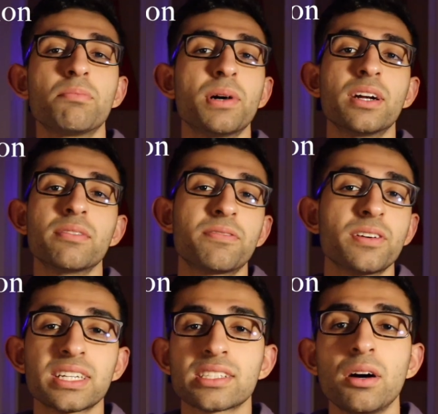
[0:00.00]
but
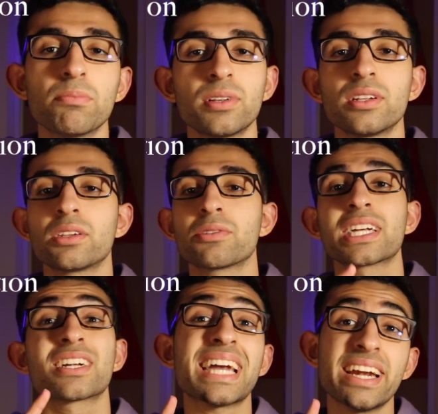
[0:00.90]
for example, you
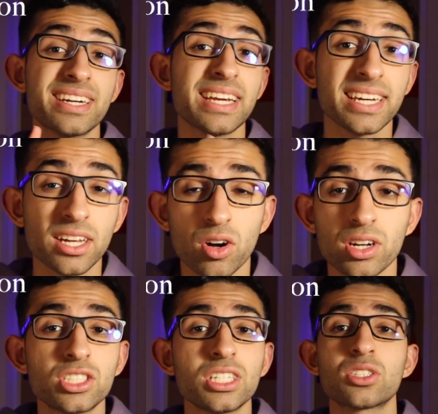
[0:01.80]
could get
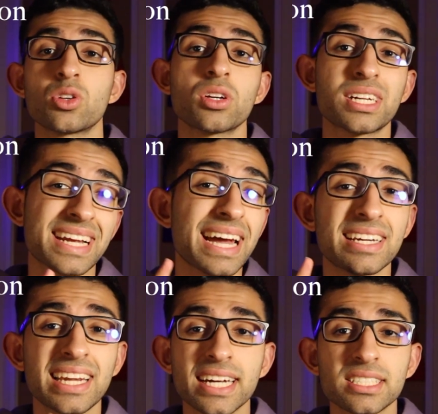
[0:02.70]
radiology, so you could get
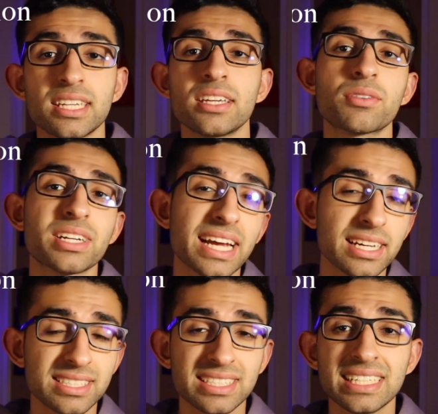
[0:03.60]
an X-ray, you could
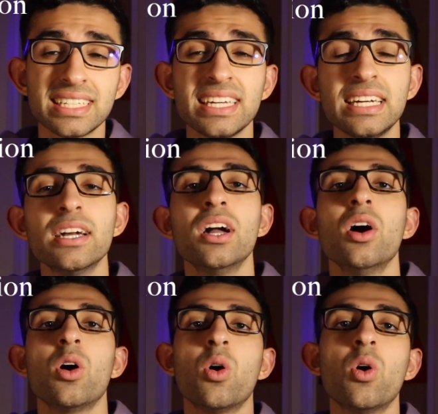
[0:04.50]
get a CT,
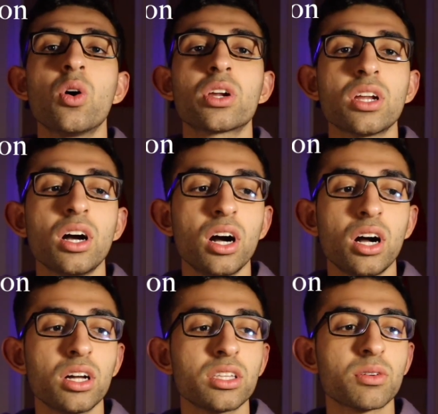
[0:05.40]

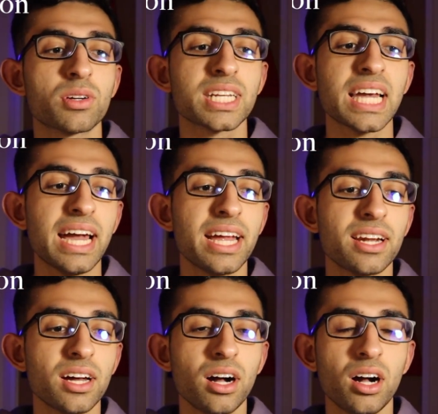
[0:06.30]
or you could get
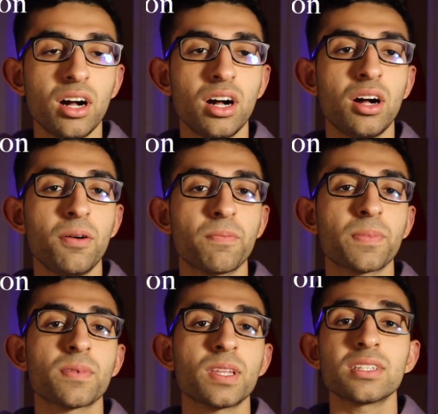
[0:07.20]
a
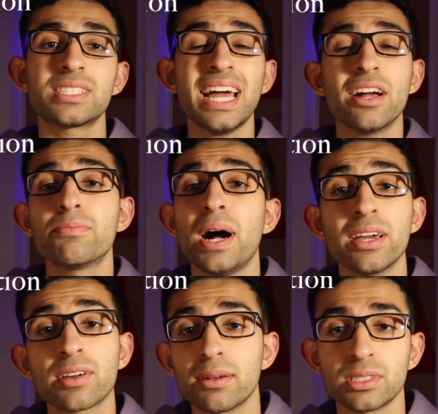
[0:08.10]
set of
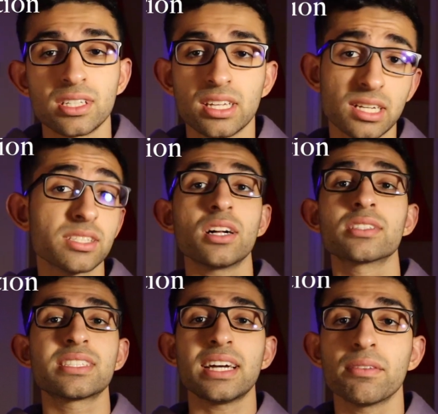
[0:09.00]
biochemistry
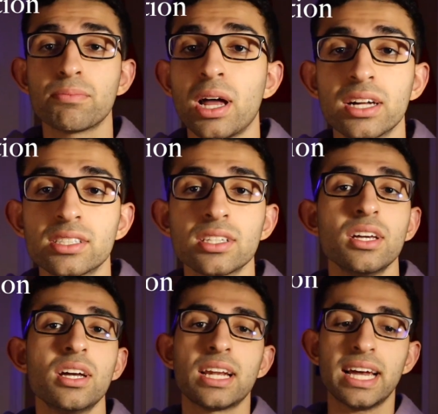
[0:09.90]
results, a set of bloods,
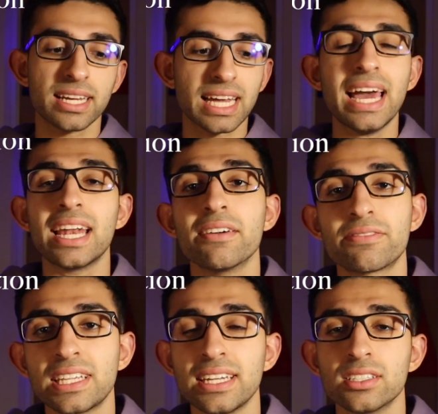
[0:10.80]
like
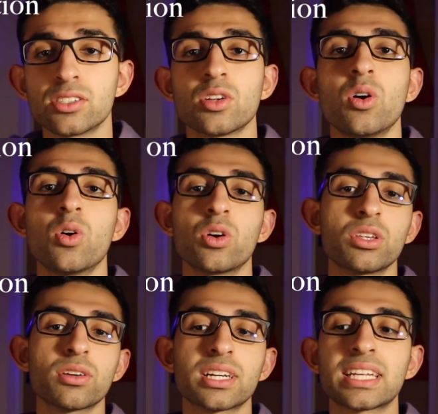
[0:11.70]
LFTs, or
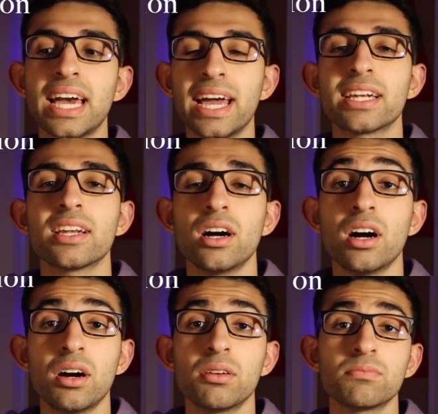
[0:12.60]
you could
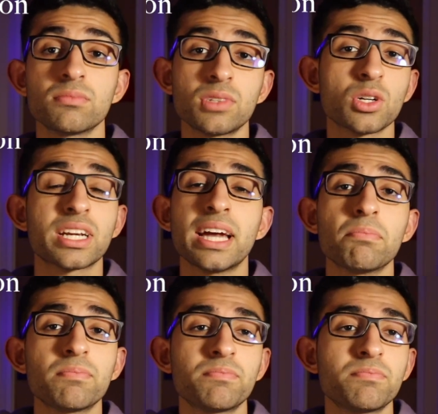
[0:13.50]
get